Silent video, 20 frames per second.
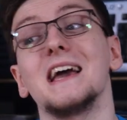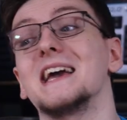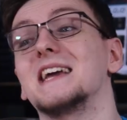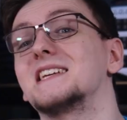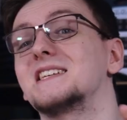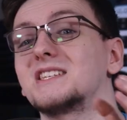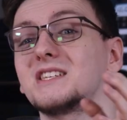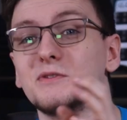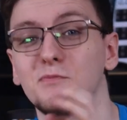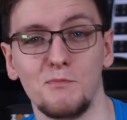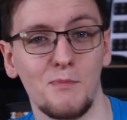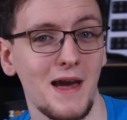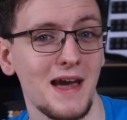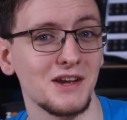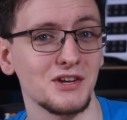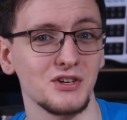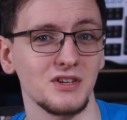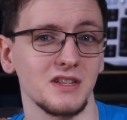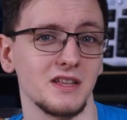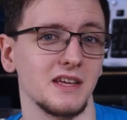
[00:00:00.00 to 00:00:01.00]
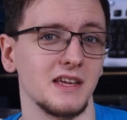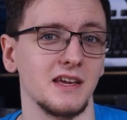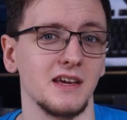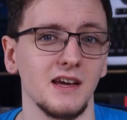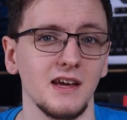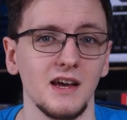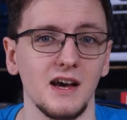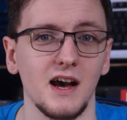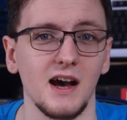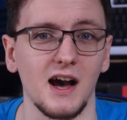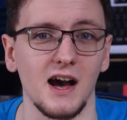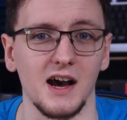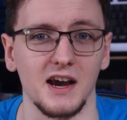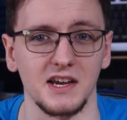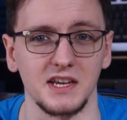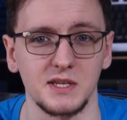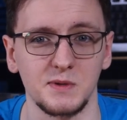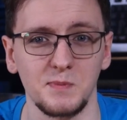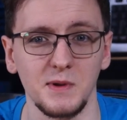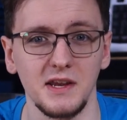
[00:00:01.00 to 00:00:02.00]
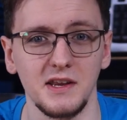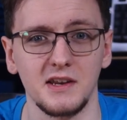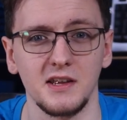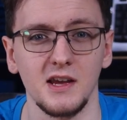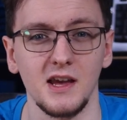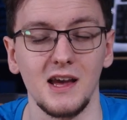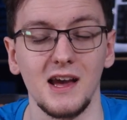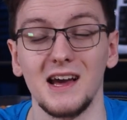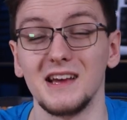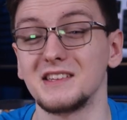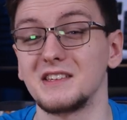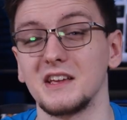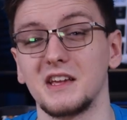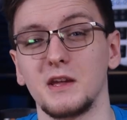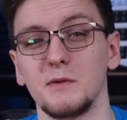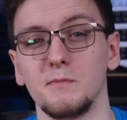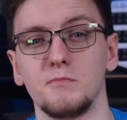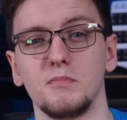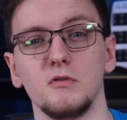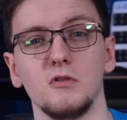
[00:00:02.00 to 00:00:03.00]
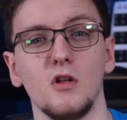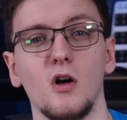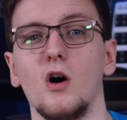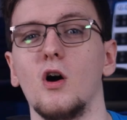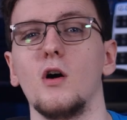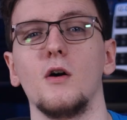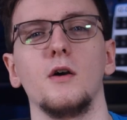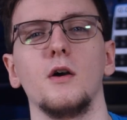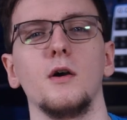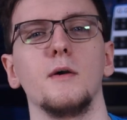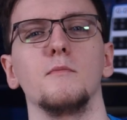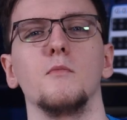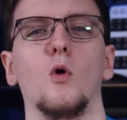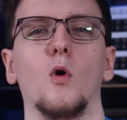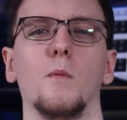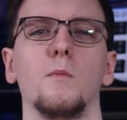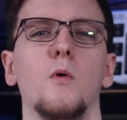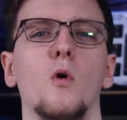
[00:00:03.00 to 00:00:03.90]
especially at high speed, as it can plot more